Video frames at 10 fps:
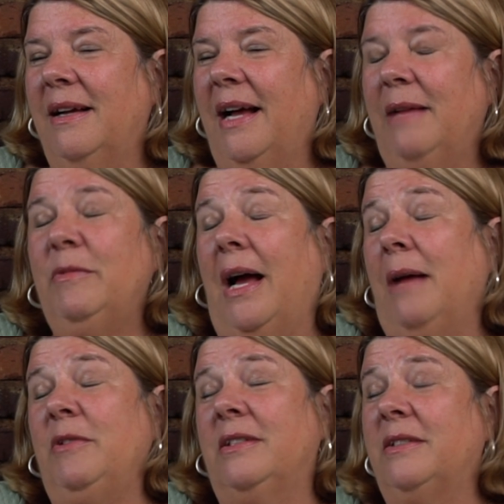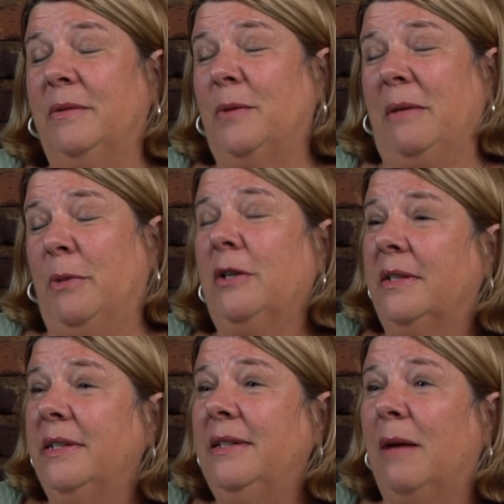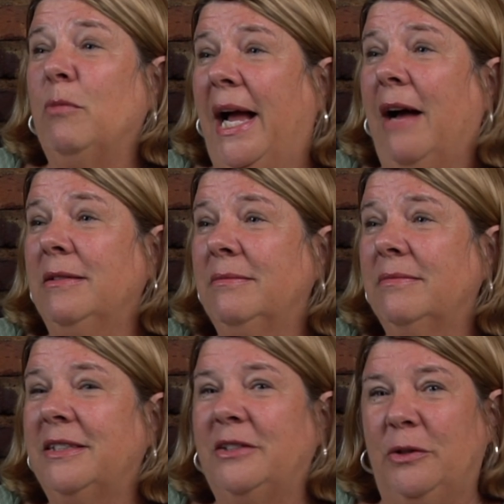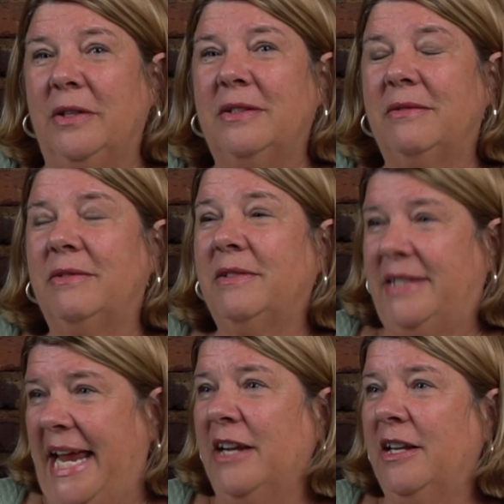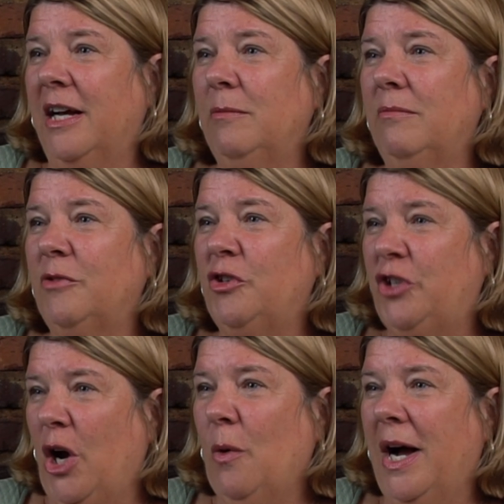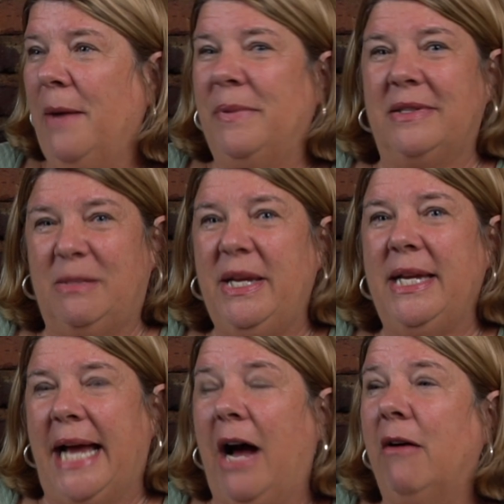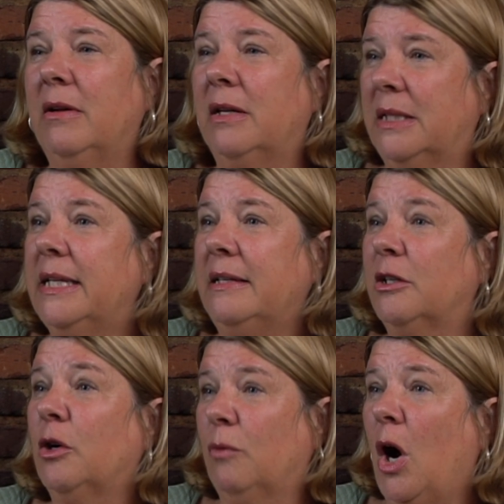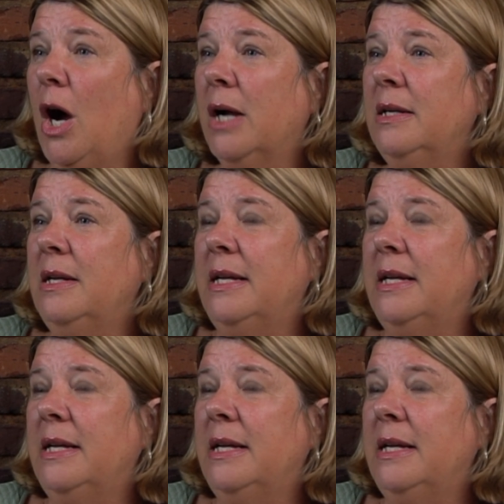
I'm just, personally, I'm proud that students stand up, show up, and speak out on things that are wrong.